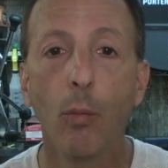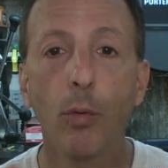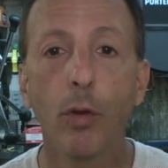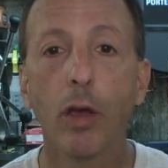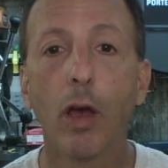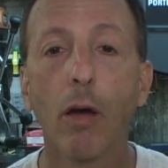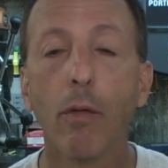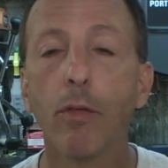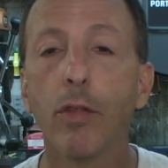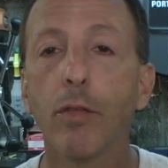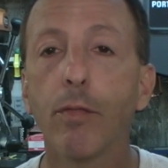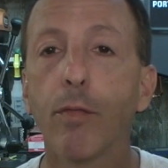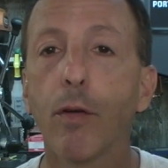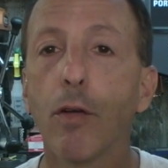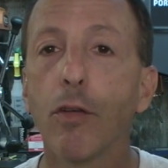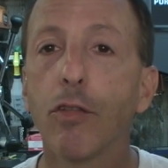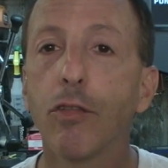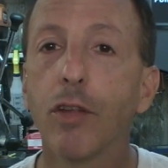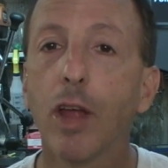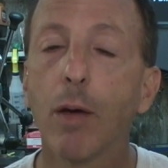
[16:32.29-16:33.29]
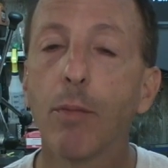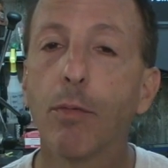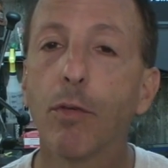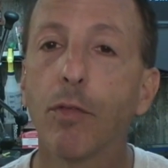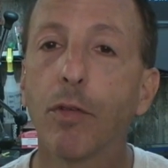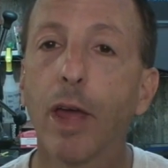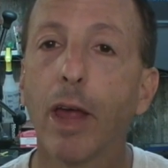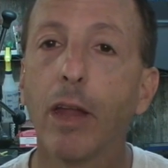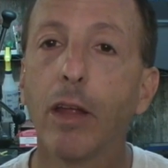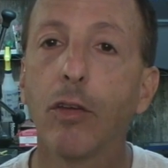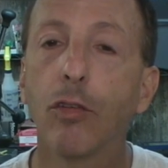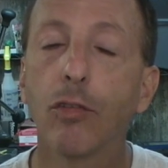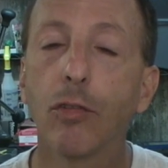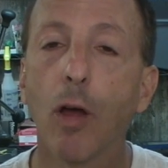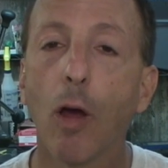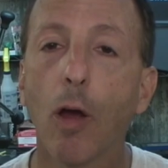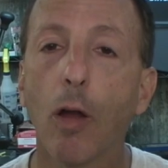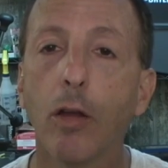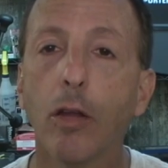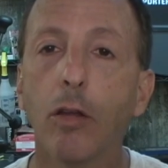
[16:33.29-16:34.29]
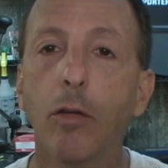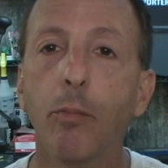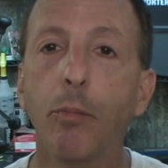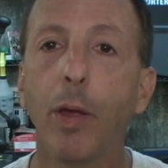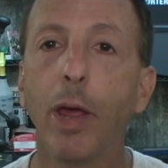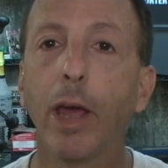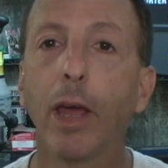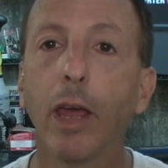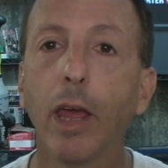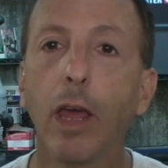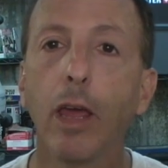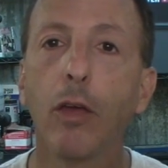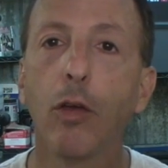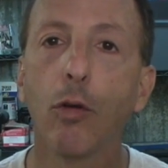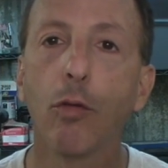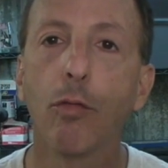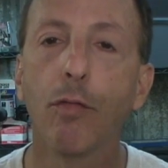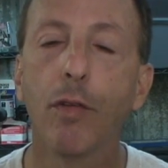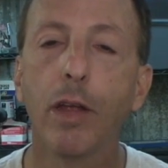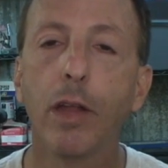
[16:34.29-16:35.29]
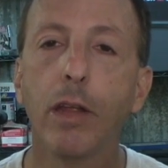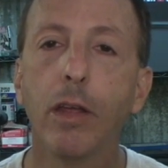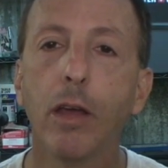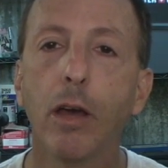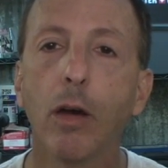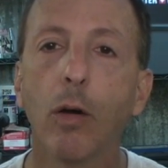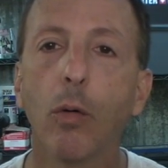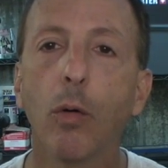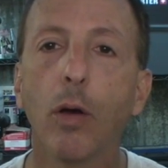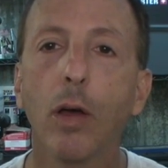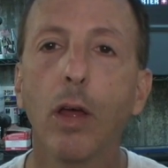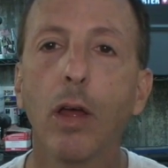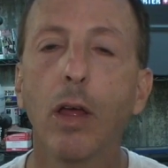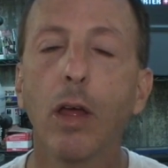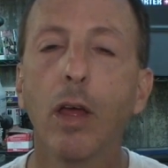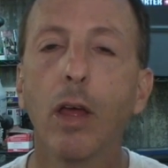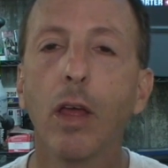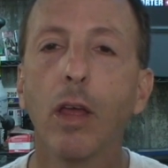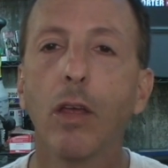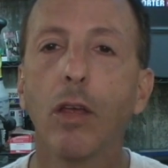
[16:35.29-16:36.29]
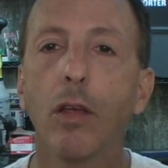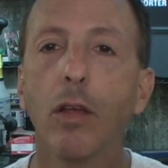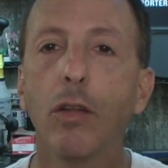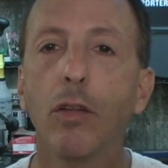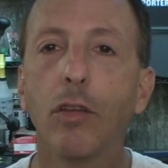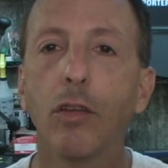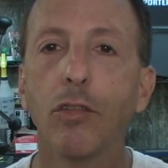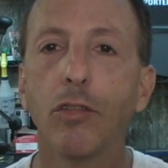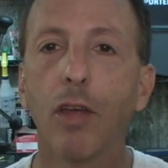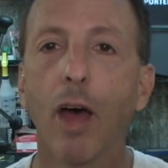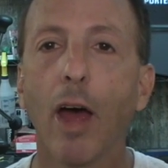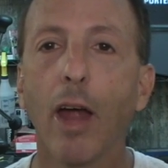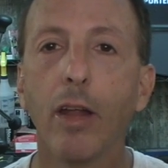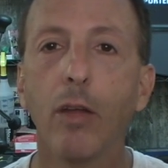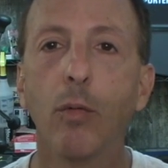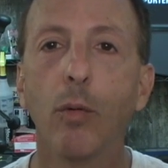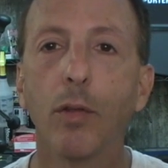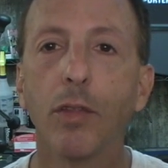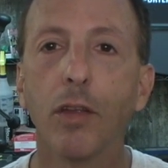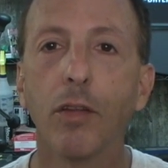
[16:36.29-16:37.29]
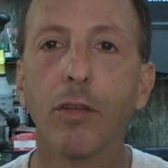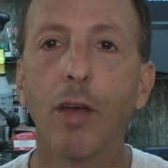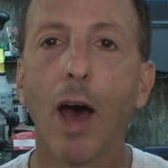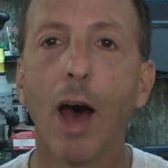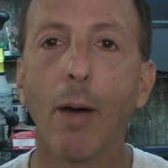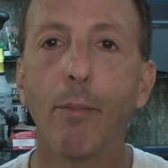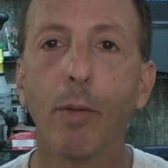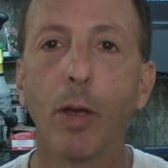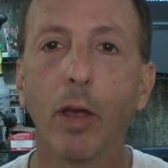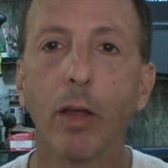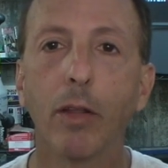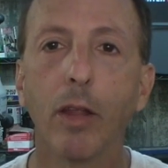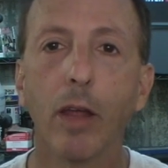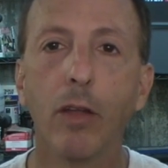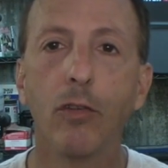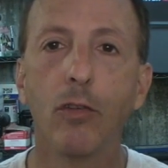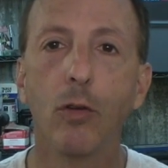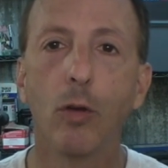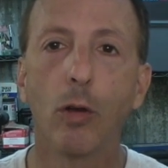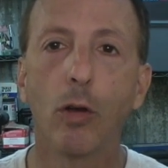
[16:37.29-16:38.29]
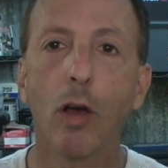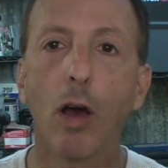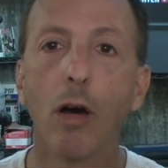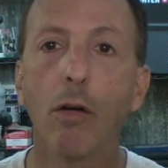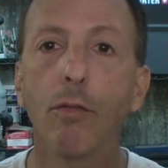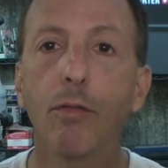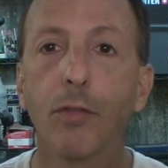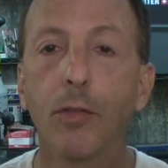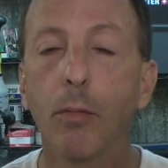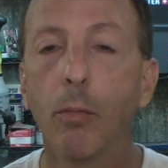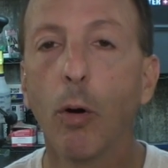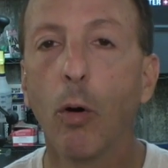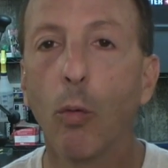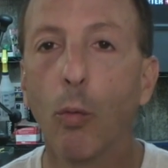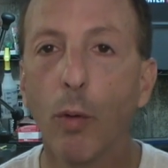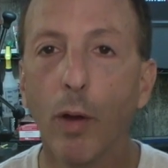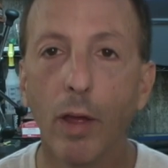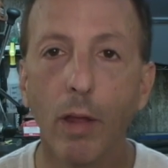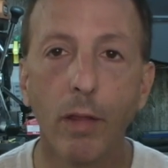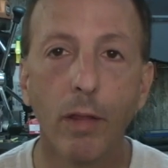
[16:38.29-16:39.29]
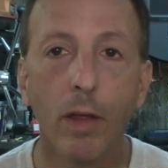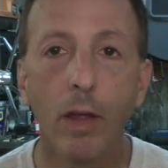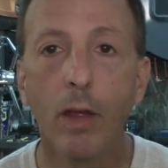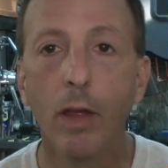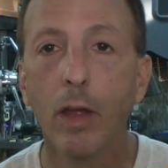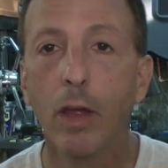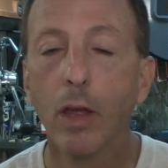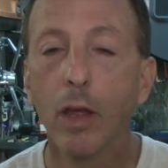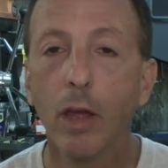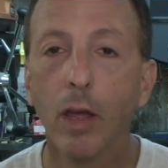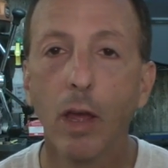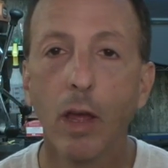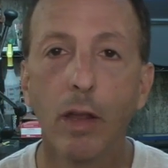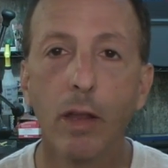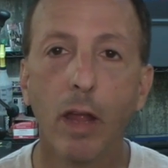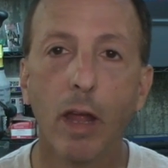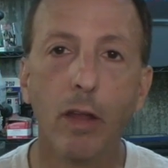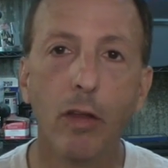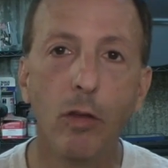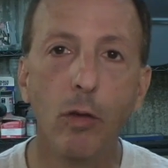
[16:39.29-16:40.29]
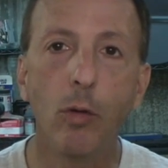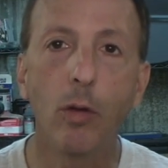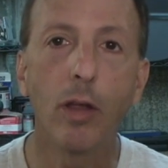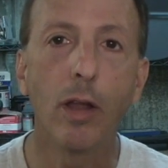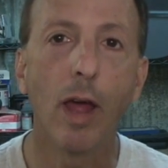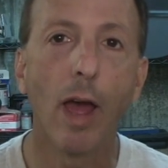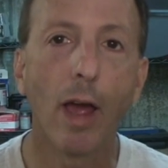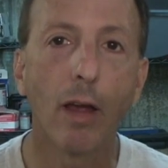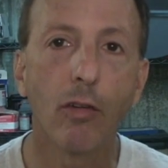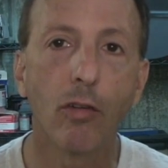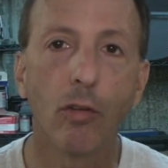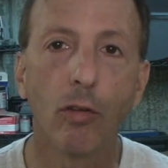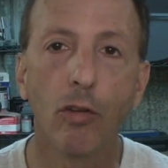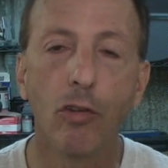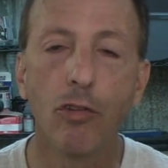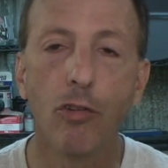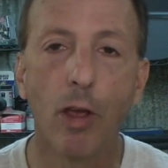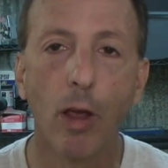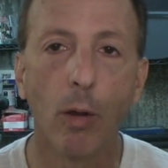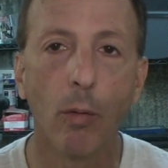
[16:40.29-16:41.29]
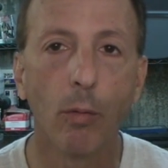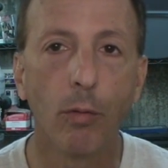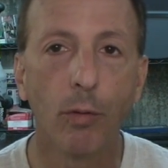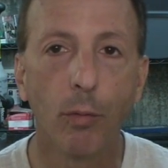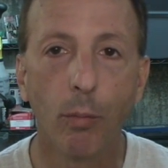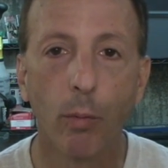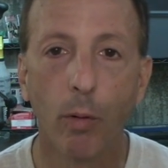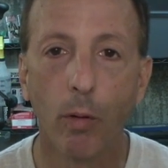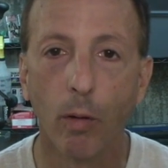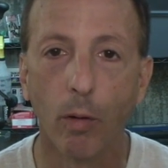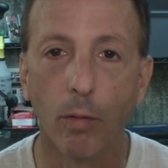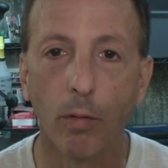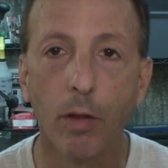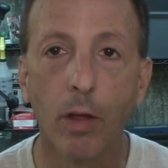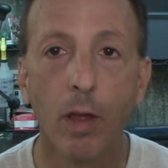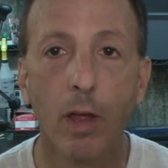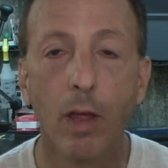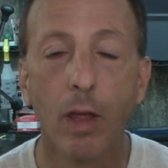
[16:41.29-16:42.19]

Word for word: We covered the first step of getting started, picking your video, deciding what the topic that you're comfortable with, and that you can actually share with the world.